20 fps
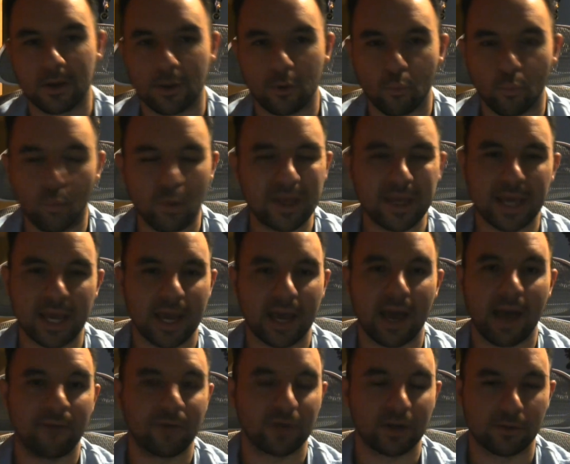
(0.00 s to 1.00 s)
We can't
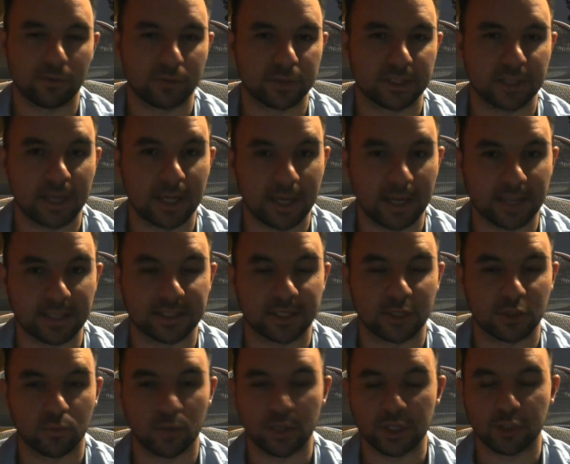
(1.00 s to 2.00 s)
have another Snake Eyes
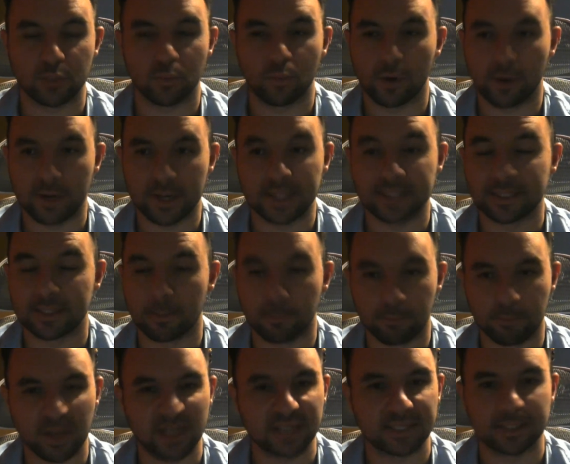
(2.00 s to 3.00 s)
situation where it's the
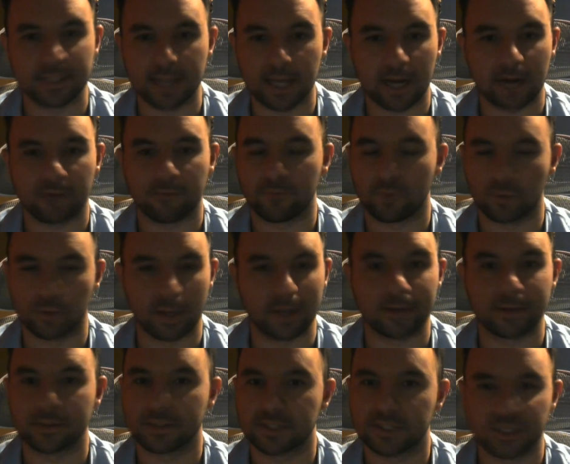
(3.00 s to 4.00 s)
best deck for
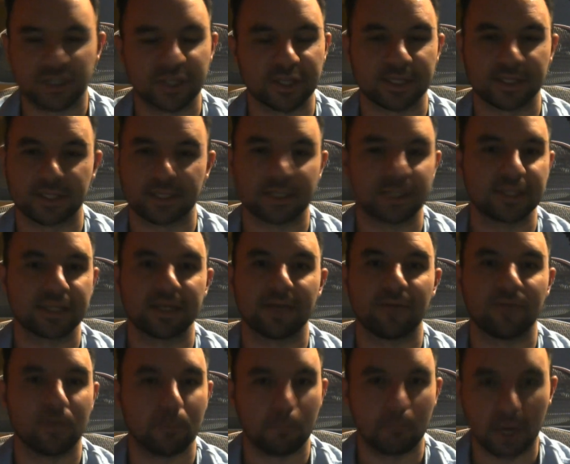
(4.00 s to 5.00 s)
like six to
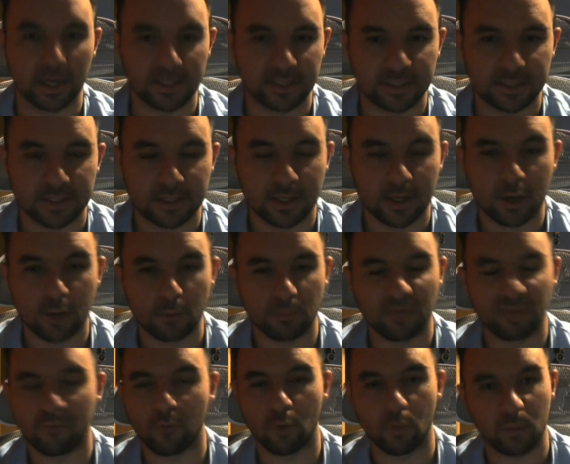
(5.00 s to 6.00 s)
seven months
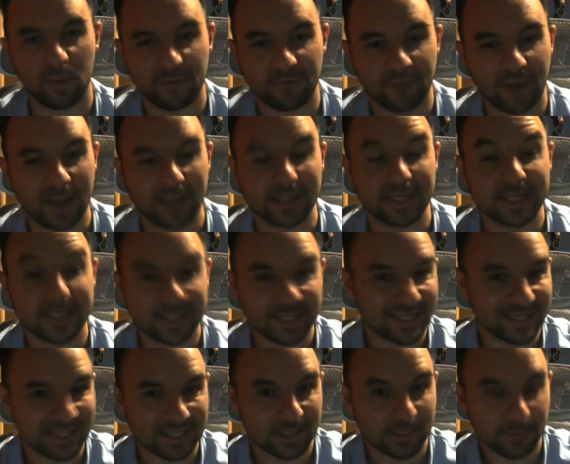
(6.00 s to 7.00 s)
before we finally see
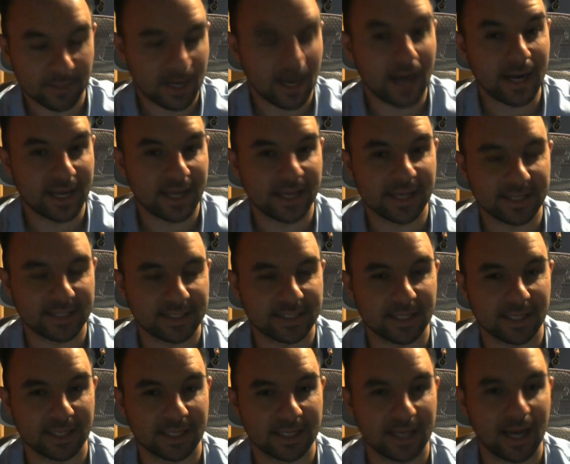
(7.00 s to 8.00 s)
some kind of hits
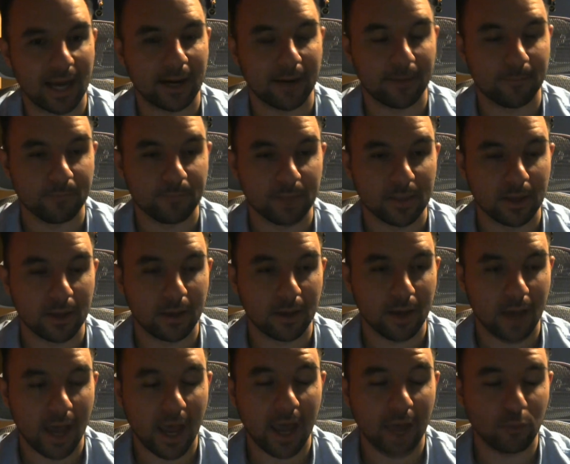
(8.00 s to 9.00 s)
to the deck.
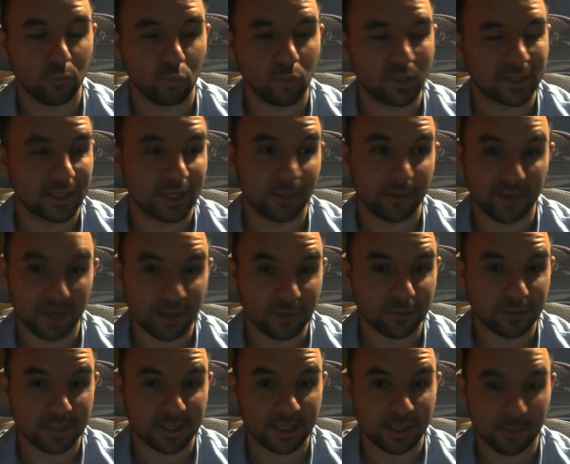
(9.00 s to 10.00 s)
And what's going to be
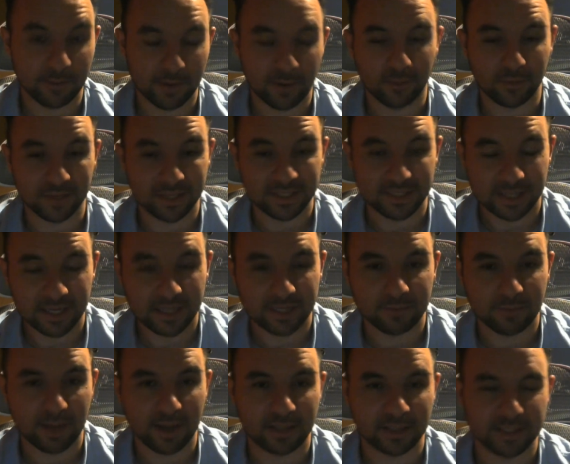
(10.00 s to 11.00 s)
interesting about this
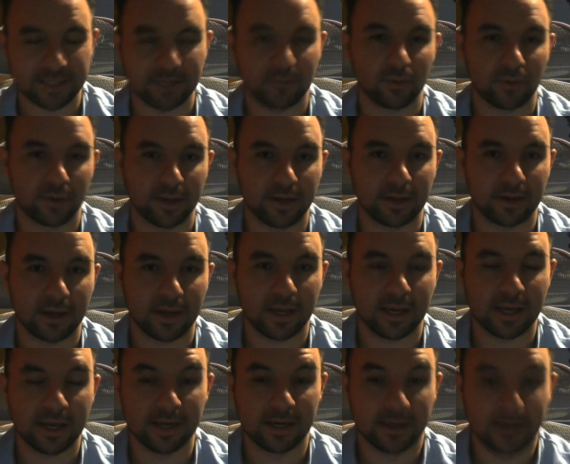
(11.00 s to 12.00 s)
next ban list that we'll get
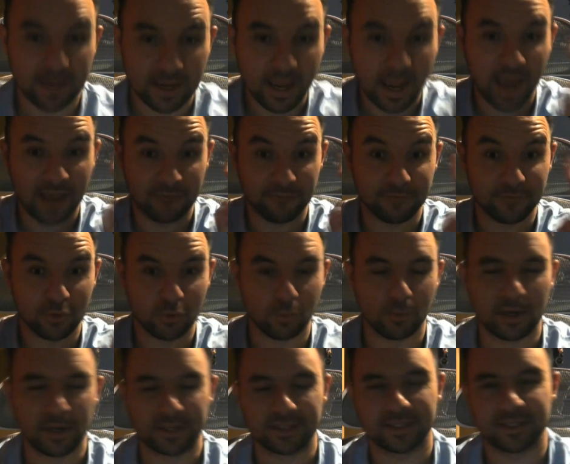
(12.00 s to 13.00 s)
in a few
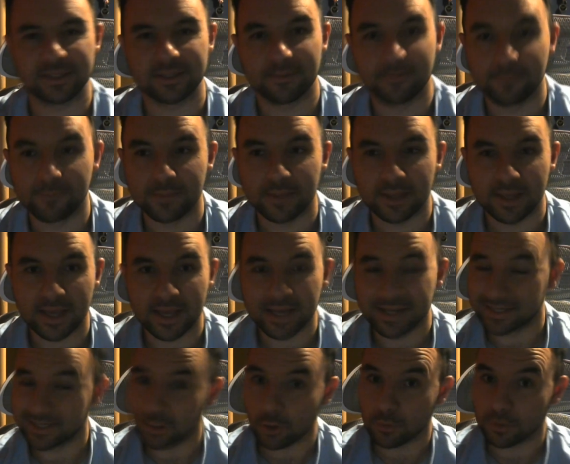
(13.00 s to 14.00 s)
months
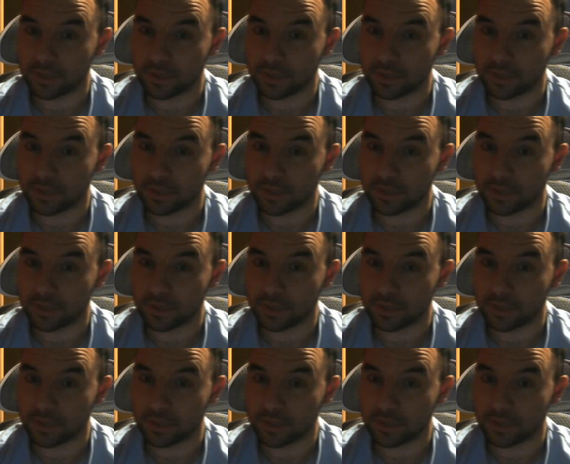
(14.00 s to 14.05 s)
is, are